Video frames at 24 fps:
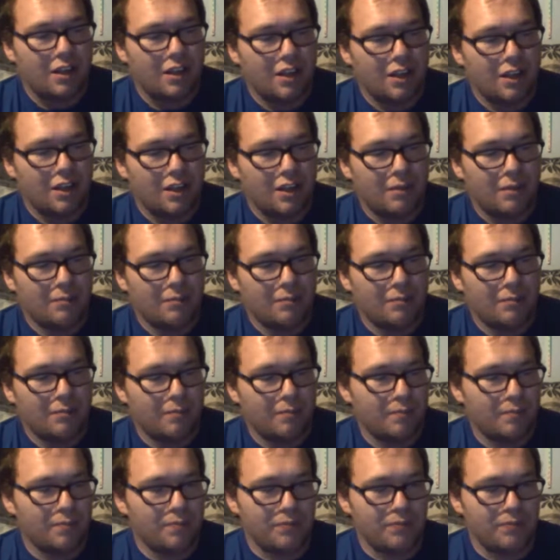Um,
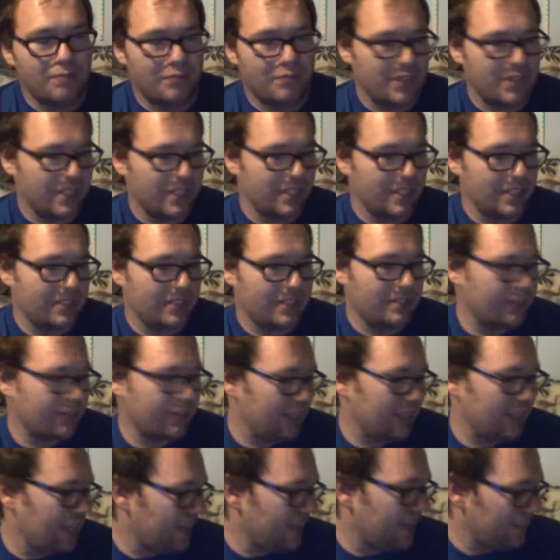so,
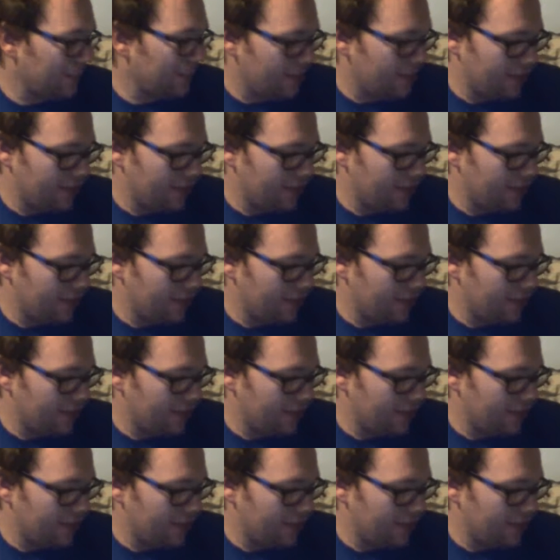yeah.